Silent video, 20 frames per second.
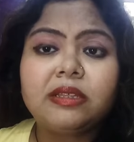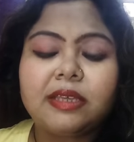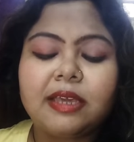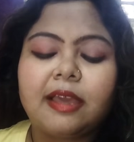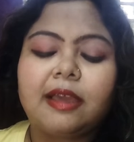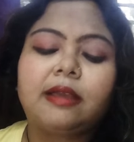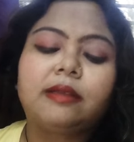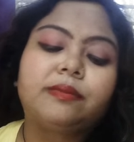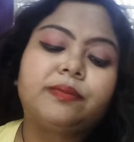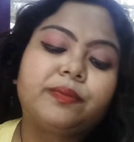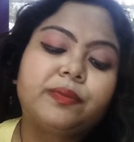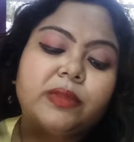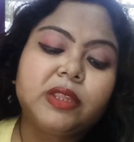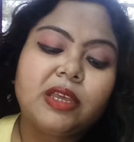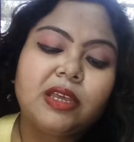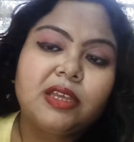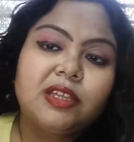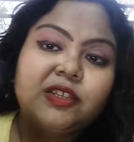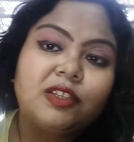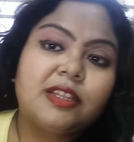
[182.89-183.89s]
Yeah.
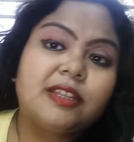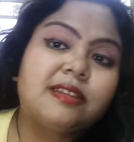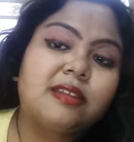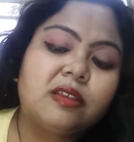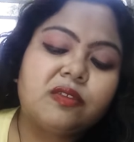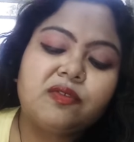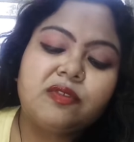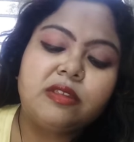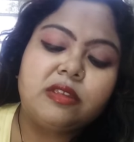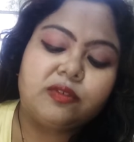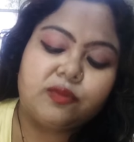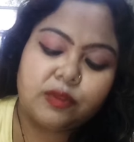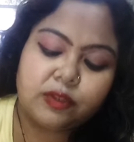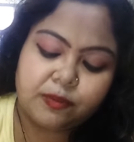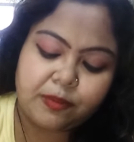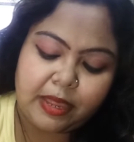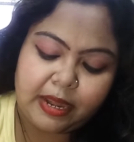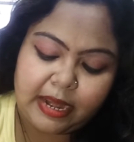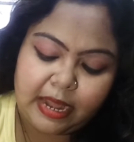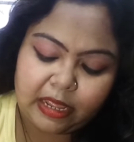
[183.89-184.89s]
So this was
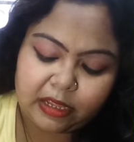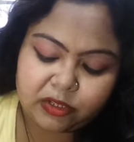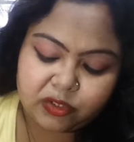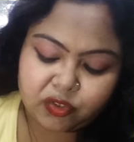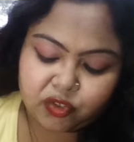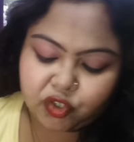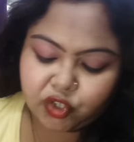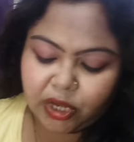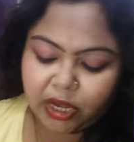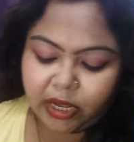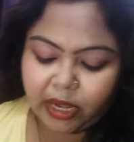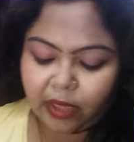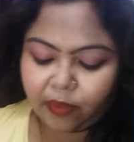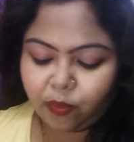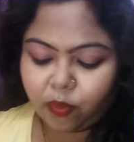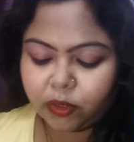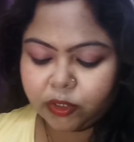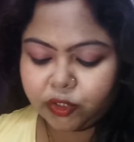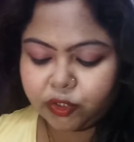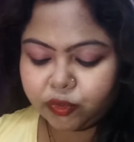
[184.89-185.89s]
my next shade.
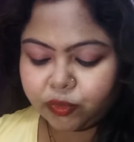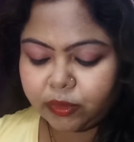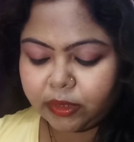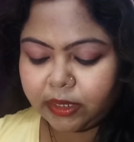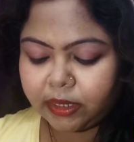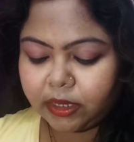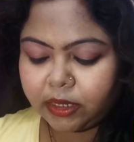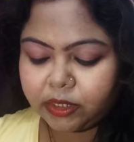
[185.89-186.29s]
I want to